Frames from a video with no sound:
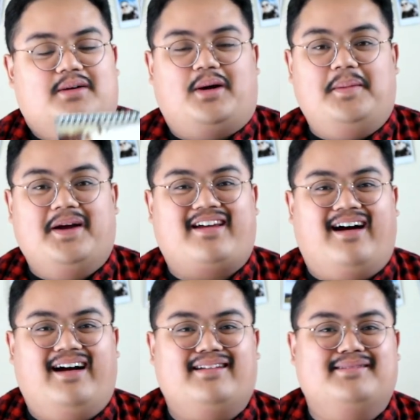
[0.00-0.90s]
Oh my
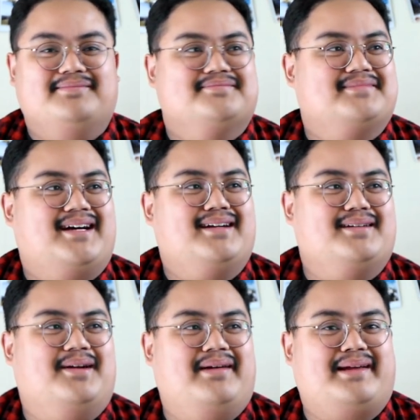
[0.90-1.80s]
god. I didn't
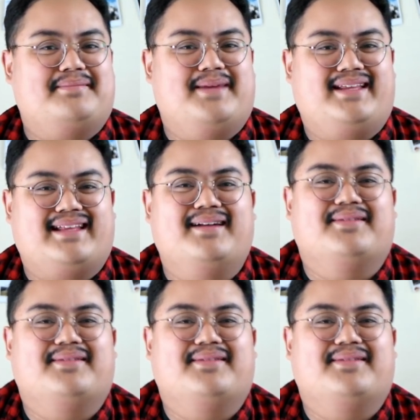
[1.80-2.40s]
know I could make that